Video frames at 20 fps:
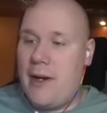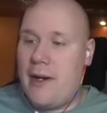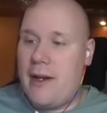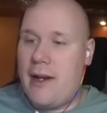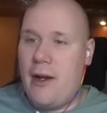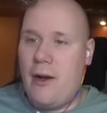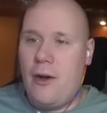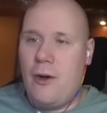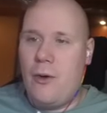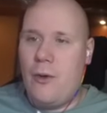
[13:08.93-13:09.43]

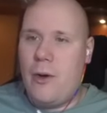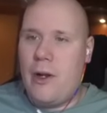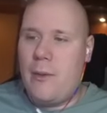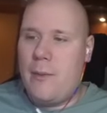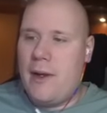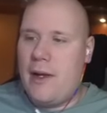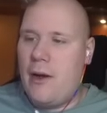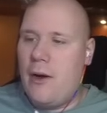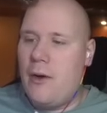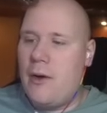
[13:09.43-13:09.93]
now. Oh, what
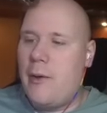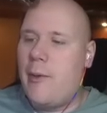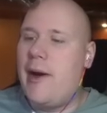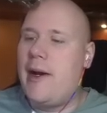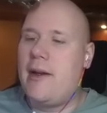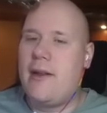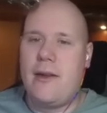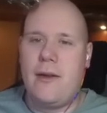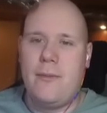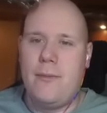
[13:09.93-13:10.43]
am I? Oh, all
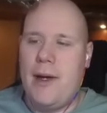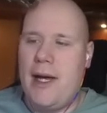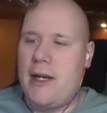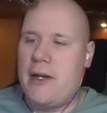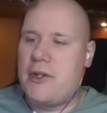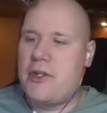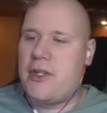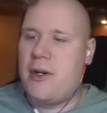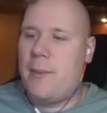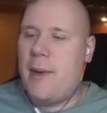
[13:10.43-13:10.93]
right, the
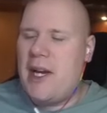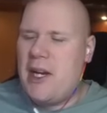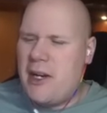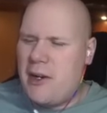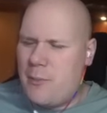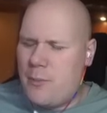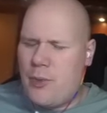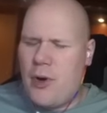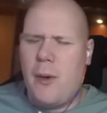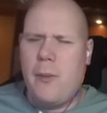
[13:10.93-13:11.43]
battleship. I
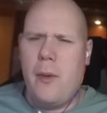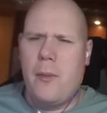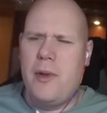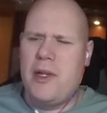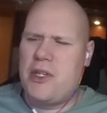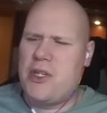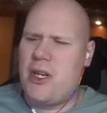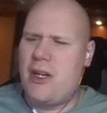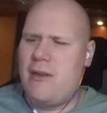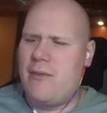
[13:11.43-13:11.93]

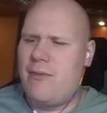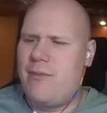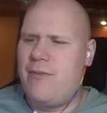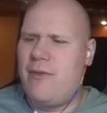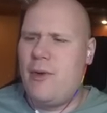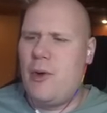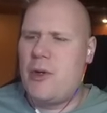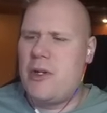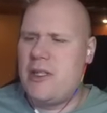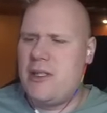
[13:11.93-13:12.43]
probably should have
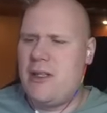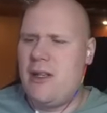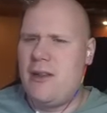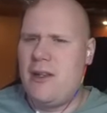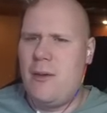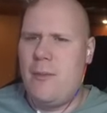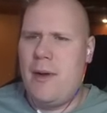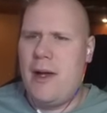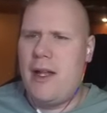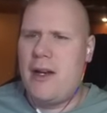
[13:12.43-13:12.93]
focused
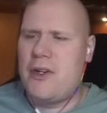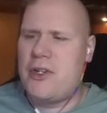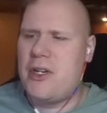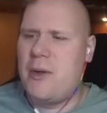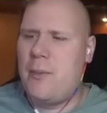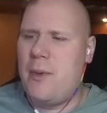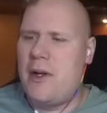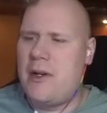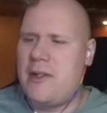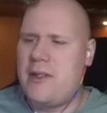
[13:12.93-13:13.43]
on the
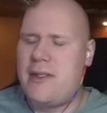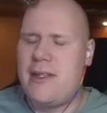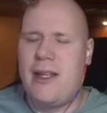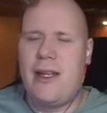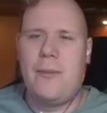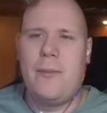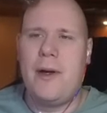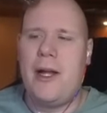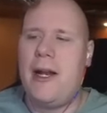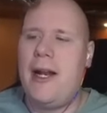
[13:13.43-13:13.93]
battleship,
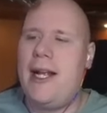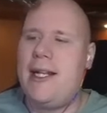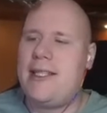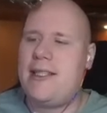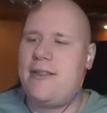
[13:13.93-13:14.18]
honestly, but it's